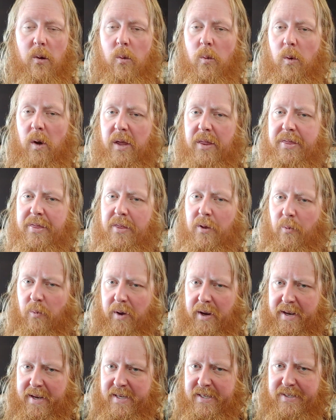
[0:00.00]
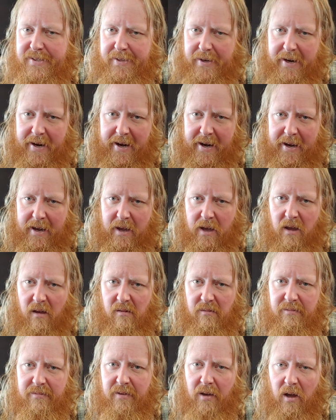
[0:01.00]
with the witness that I
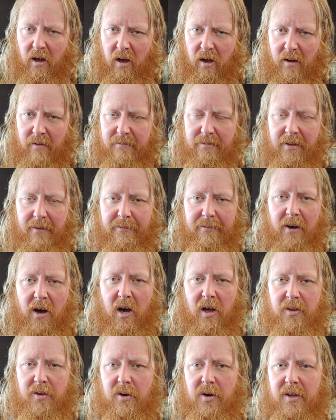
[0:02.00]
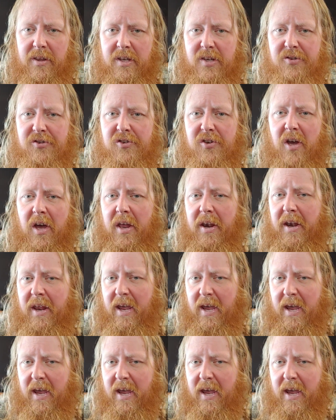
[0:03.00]
have of the Father and the Son,